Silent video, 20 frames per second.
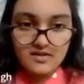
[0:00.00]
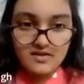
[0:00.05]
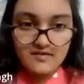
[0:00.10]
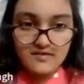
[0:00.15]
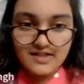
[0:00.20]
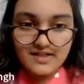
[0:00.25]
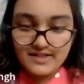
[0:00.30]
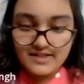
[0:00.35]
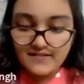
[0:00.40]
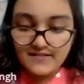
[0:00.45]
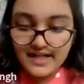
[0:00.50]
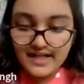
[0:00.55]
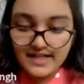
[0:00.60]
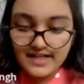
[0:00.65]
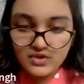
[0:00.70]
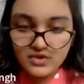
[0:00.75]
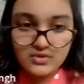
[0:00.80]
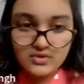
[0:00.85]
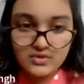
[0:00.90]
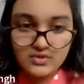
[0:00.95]
We'll divide
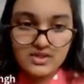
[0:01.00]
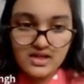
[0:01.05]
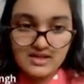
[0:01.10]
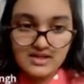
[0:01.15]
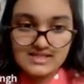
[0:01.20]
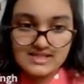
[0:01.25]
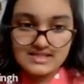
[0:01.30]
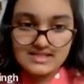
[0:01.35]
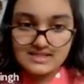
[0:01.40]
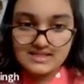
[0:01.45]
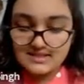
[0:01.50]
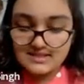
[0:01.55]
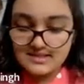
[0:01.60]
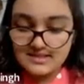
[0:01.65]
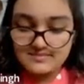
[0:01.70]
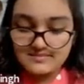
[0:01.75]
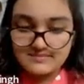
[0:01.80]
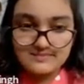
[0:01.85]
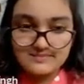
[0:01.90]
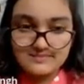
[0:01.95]
two more classes.
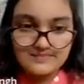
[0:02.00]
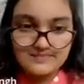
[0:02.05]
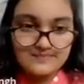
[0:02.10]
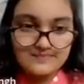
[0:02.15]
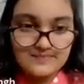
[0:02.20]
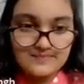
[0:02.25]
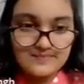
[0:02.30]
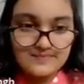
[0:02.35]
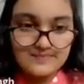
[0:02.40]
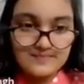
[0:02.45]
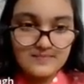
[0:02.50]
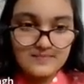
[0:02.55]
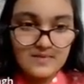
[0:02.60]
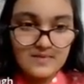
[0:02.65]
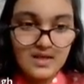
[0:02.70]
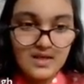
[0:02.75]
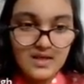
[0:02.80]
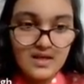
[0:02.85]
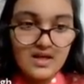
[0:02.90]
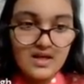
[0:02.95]

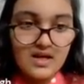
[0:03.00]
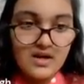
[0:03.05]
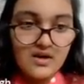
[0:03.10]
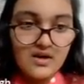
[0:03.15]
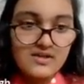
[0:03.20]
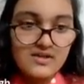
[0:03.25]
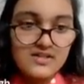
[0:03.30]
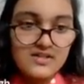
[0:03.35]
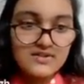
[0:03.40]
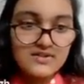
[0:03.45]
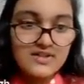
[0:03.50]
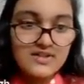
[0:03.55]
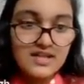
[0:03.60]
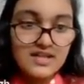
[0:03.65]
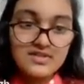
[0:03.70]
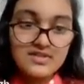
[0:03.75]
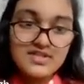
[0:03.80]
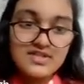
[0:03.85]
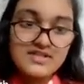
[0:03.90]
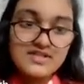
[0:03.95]
Also, the
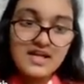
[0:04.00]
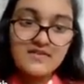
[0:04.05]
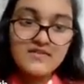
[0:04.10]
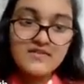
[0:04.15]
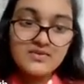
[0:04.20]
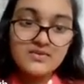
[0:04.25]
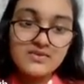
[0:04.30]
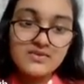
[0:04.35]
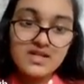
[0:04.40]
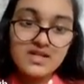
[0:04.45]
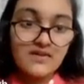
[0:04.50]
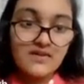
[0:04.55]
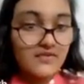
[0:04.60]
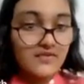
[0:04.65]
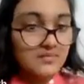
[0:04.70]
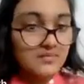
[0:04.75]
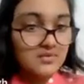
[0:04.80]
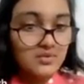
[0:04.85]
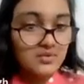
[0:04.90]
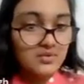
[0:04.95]
images I've used are
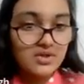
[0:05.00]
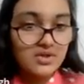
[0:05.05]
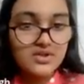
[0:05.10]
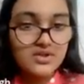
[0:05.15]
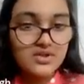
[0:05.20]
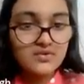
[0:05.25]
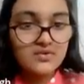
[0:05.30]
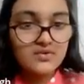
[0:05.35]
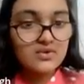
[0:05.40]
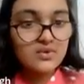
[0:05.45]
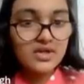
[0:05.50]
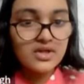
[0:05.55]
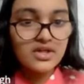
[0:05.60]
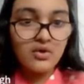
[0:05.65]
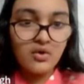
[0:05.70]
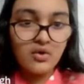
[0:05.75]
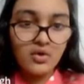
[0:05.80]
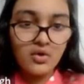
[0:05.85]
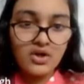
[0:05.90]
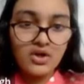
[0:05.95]
from Google, so you can
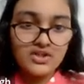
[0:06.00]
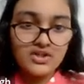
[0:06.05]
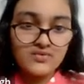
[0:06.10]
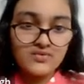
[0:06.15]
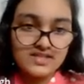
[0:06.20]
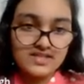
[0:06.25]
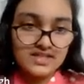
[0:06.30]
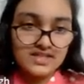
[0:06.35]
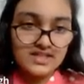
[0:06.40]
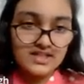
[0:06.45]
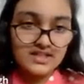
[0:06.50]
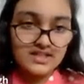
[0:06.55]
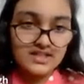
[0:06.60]
all use it.